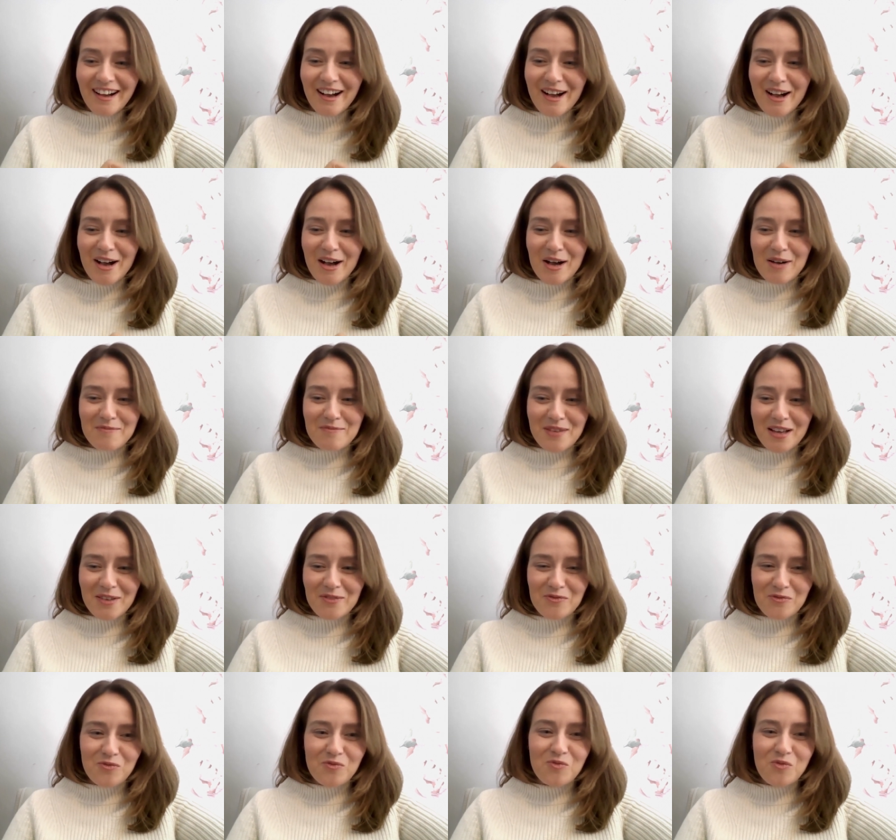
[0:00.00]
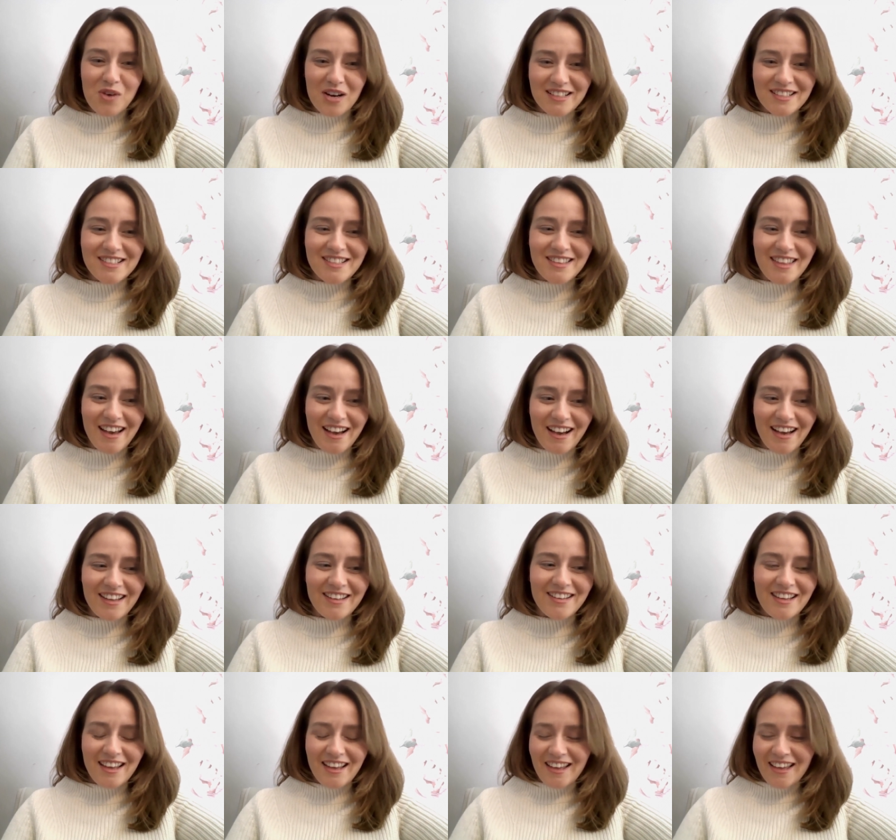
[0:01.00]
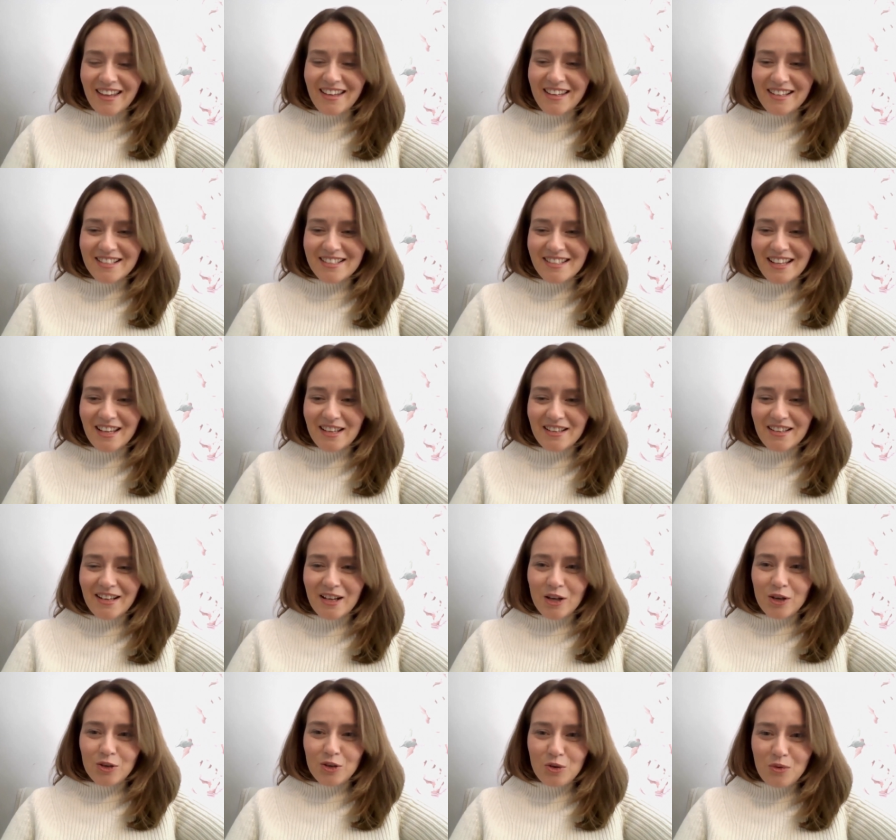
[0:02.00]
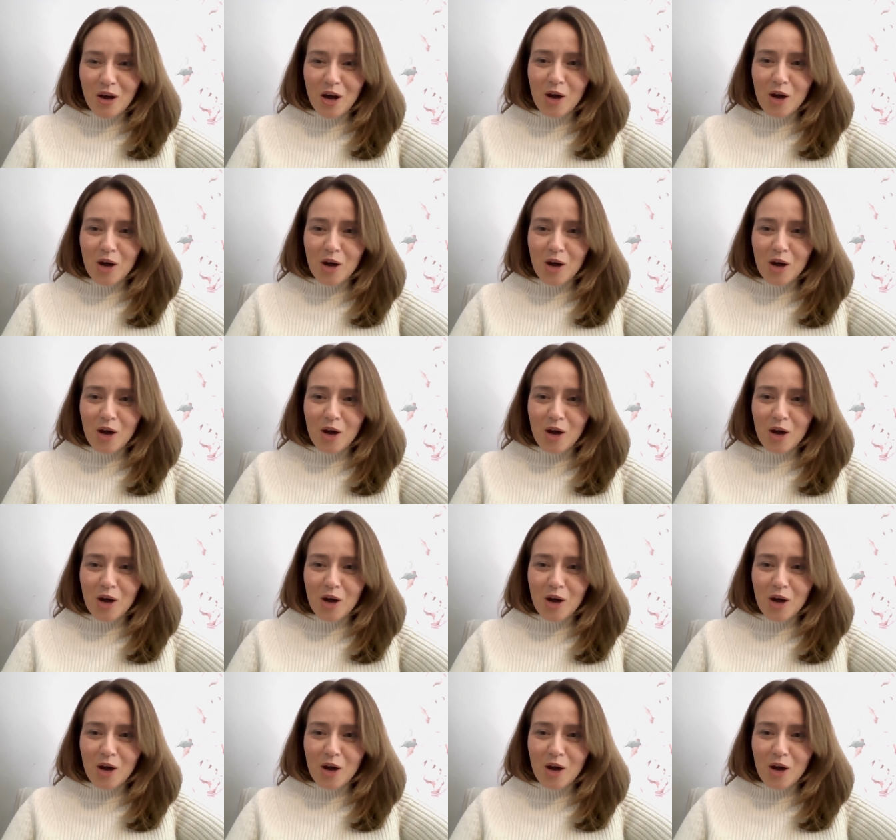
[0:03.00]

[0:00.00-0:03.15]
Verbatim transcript: Um, and what is that? And he said, you